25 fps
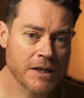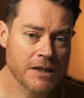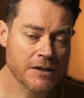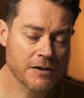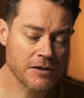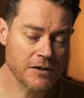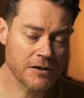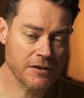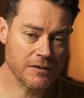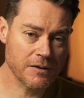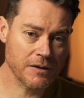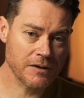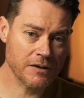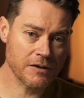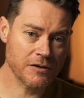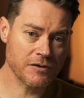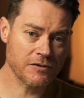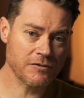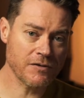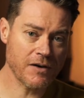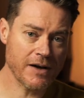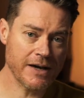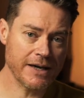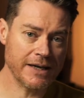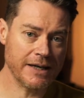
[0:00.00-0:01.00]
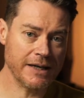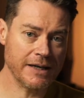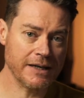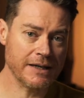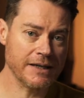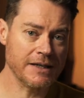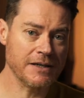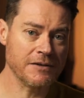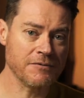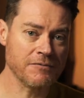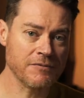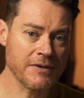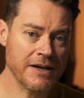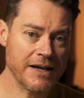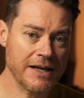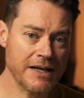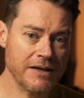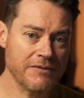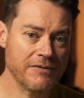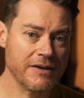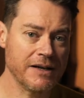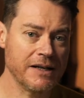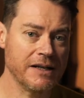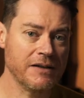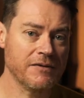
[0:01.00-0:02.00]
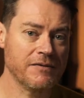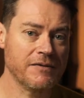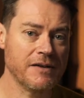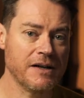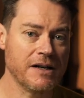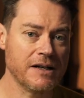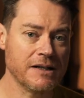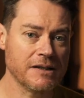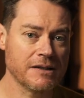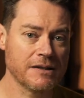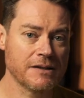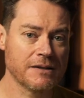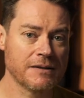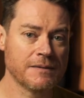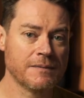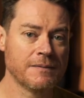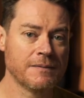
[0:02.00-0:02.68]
So the drying is really, really fast.